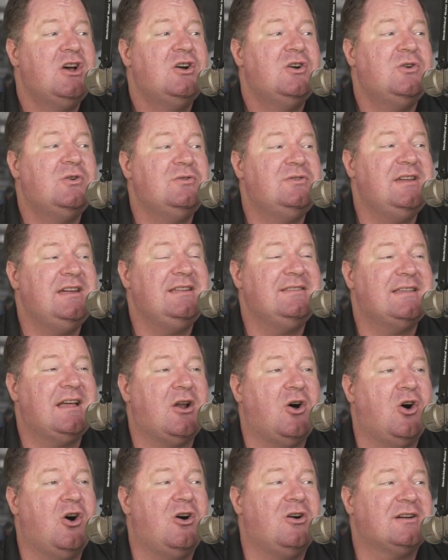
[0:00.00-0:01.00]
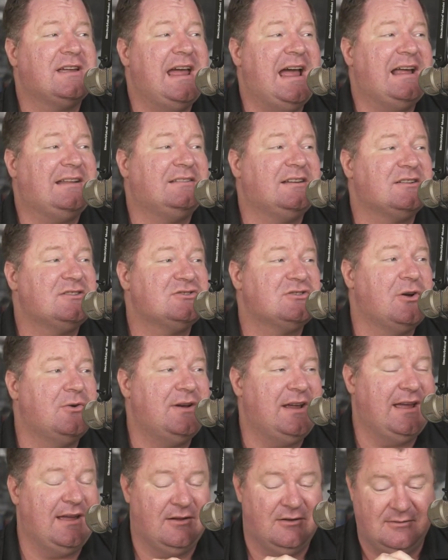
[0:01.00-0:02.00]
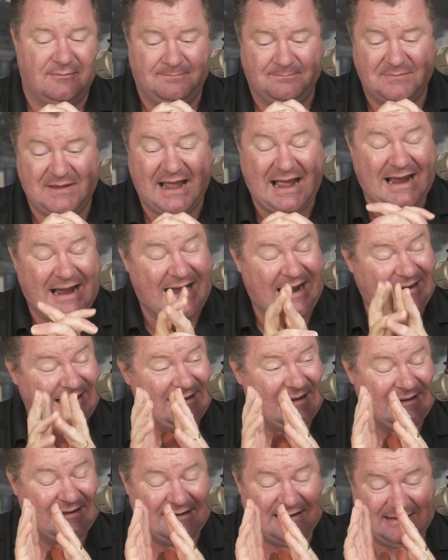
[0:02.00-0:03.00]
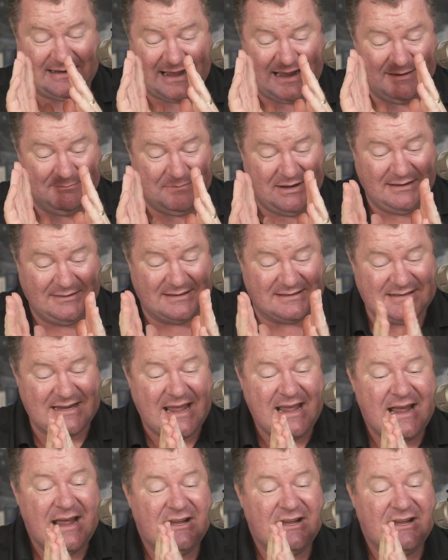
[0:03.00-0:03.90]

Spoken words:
who think that all Catholics go to hell. I mean this.